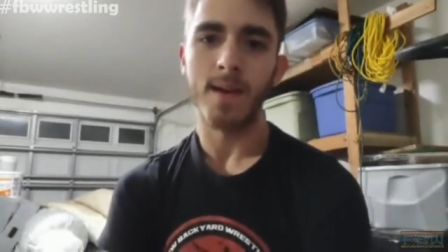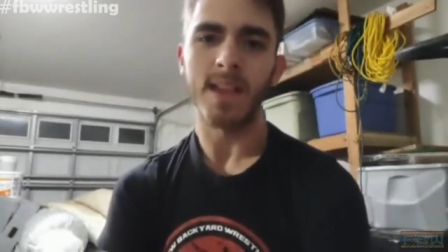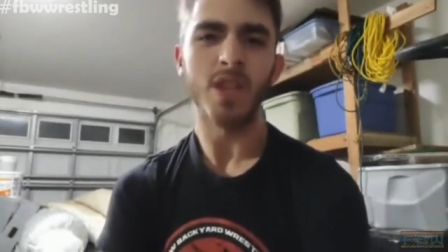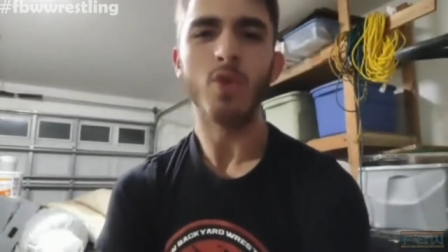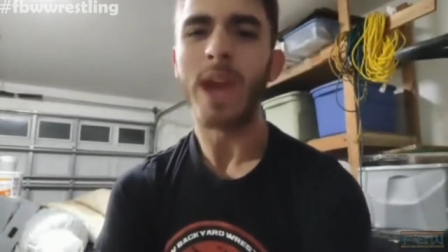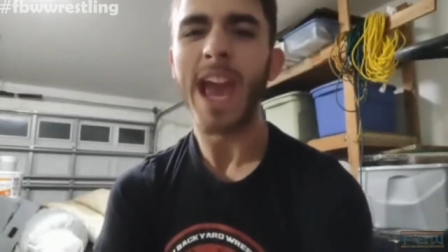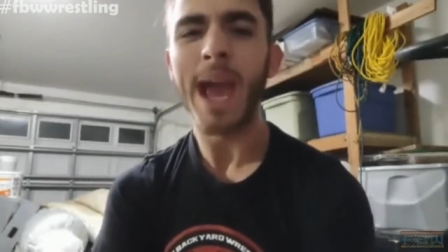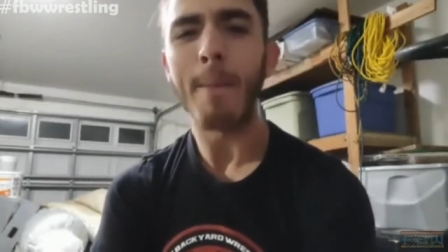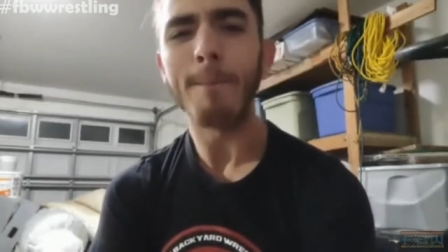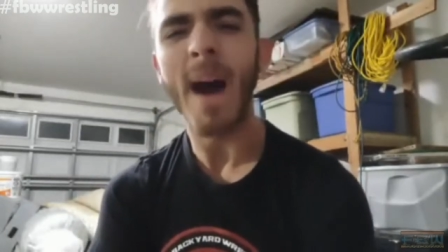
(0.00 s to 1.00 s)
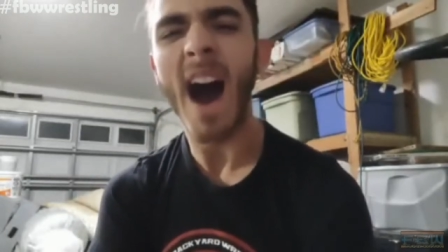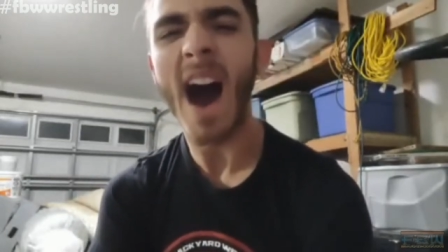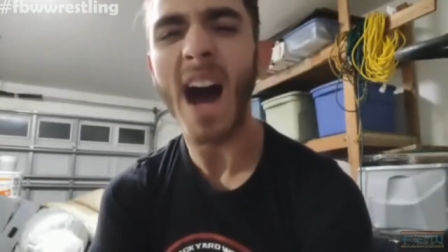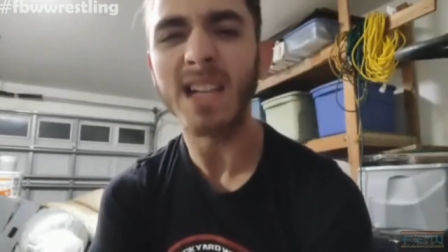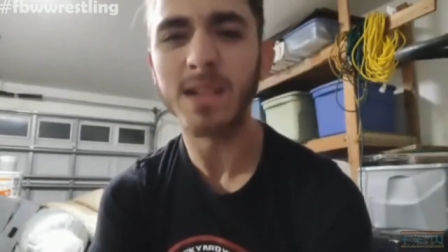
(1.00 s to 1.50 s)
that you can't
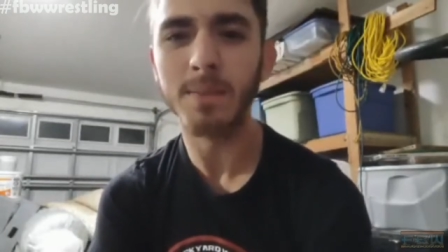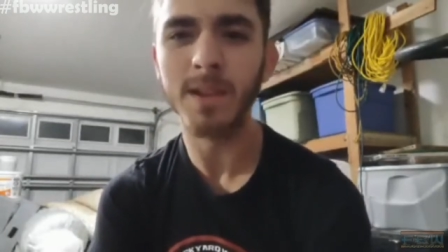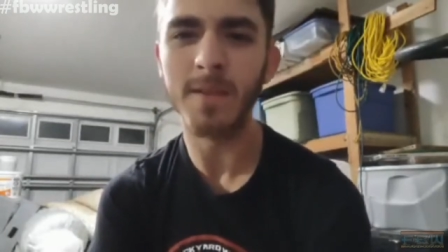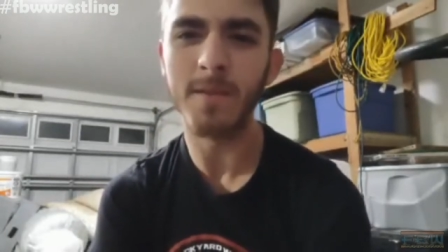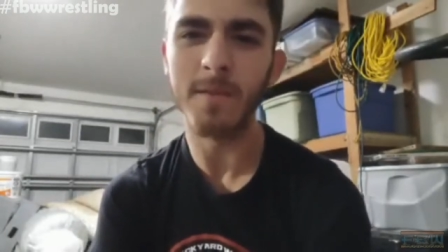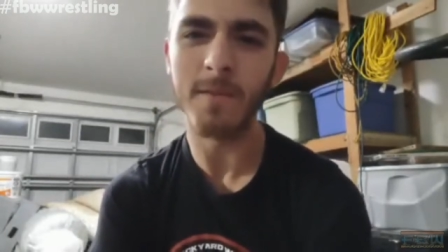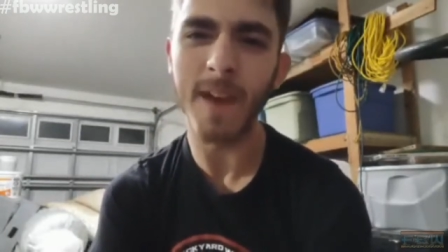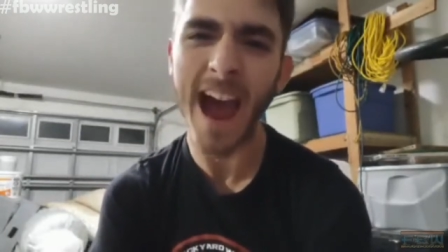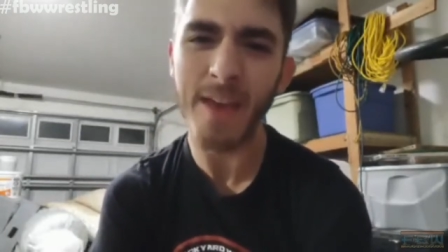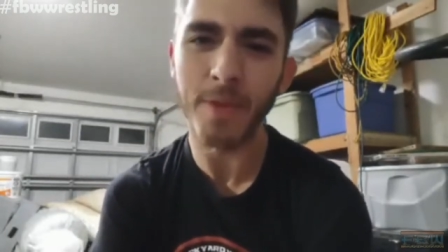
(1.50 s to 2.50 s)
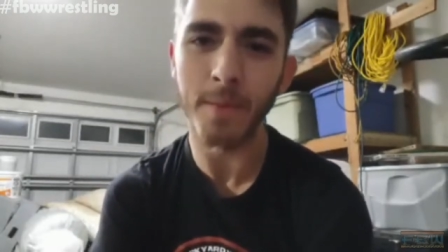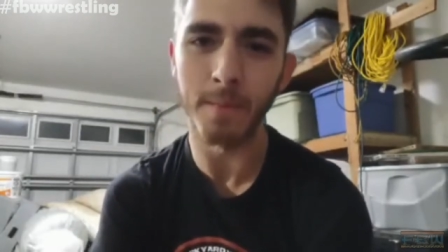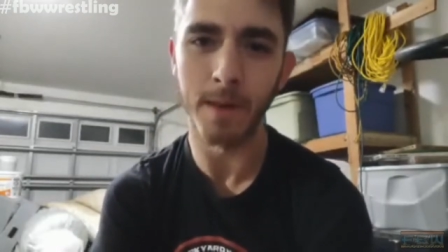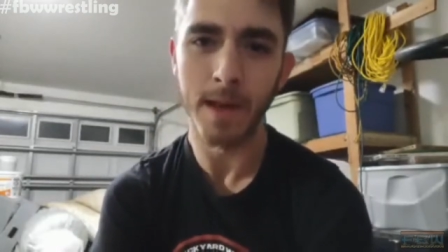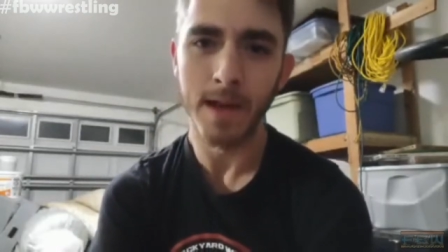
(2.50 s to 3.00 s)
possibly
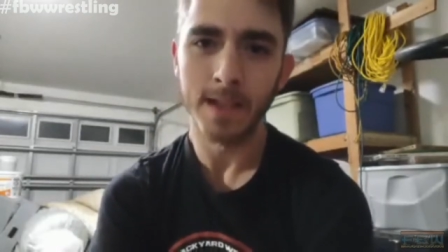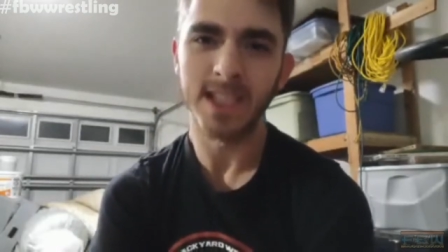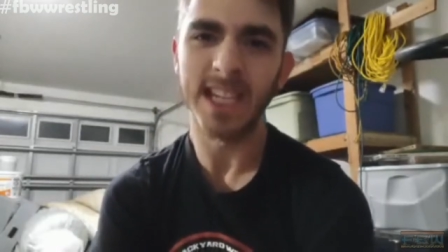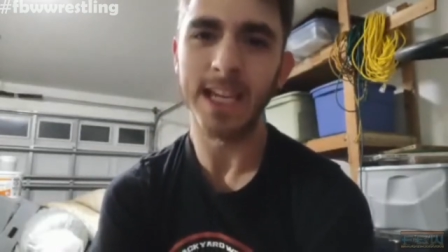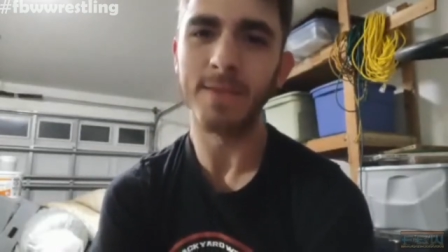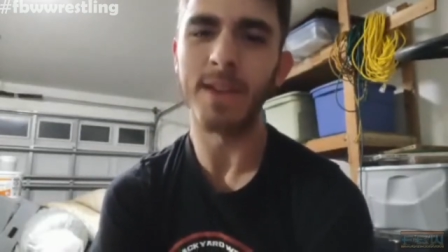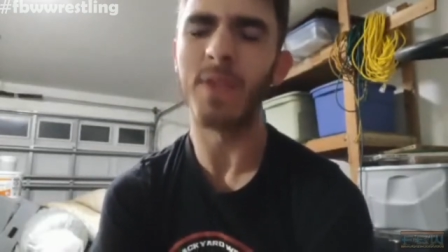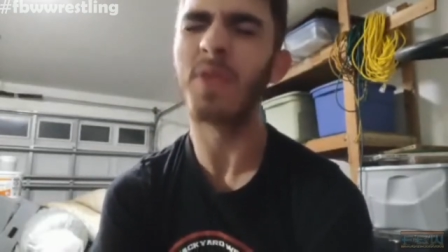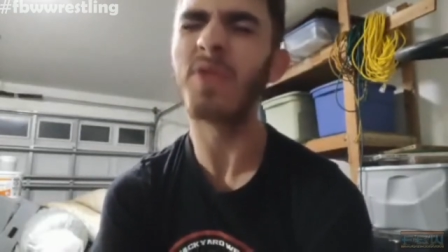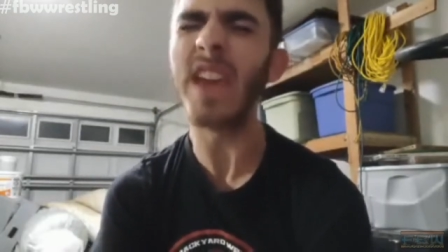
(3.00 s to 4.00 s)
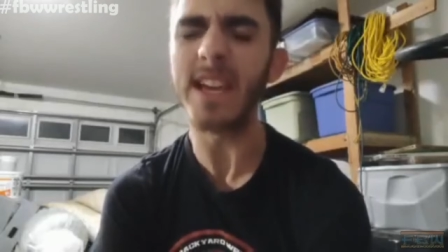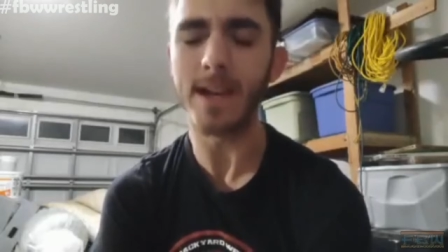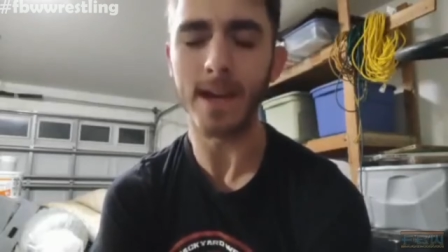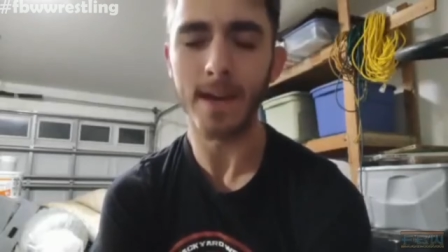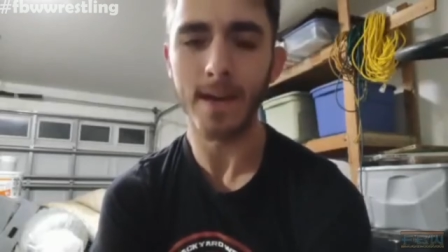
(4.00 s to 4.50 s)
fathom to even
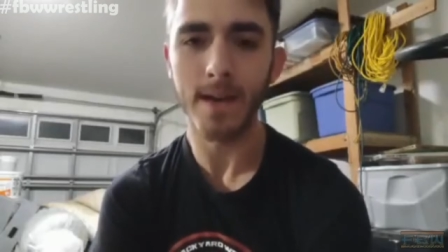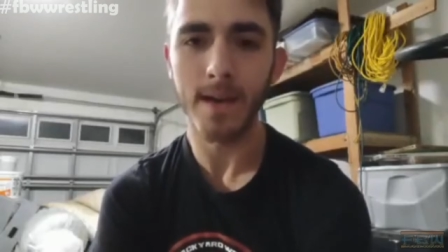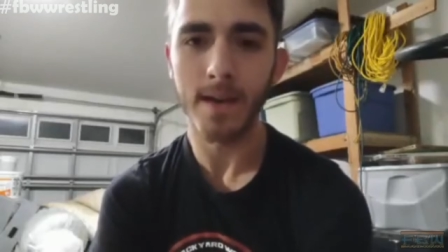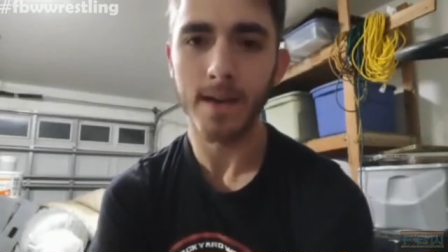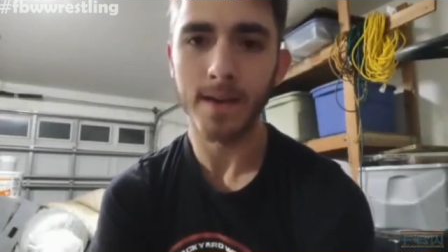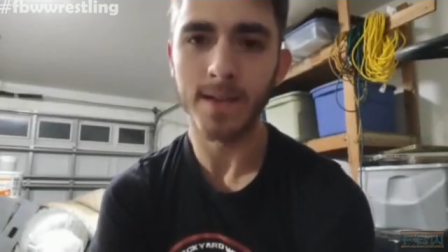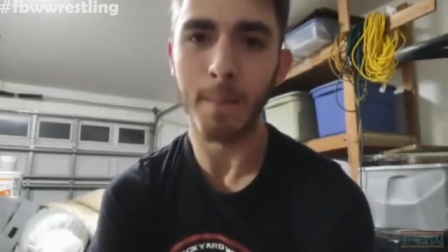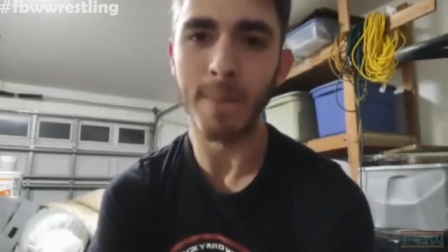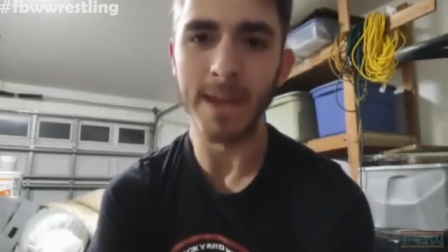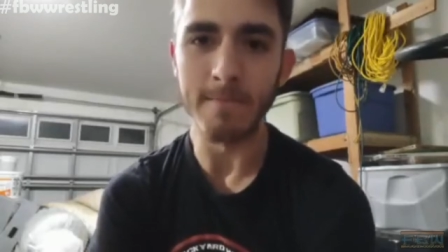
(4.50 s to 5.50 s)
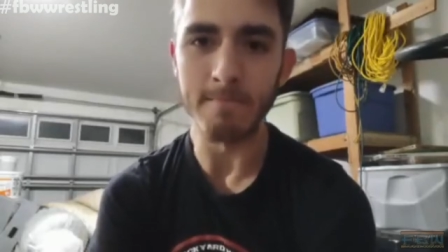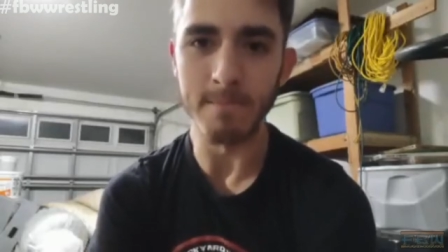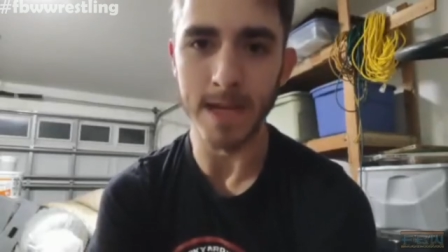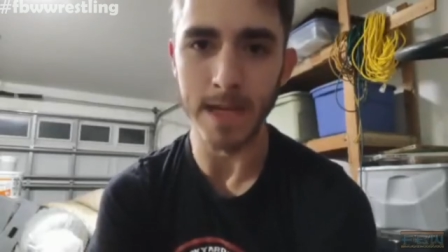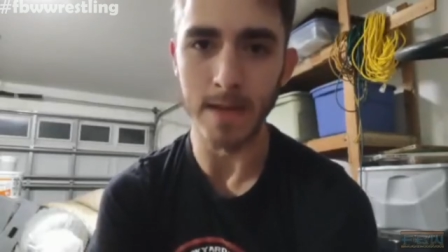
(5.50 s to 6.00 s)
think to beat
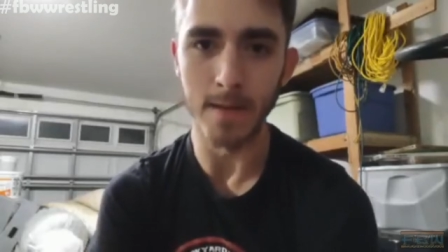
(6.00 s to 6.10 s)
me.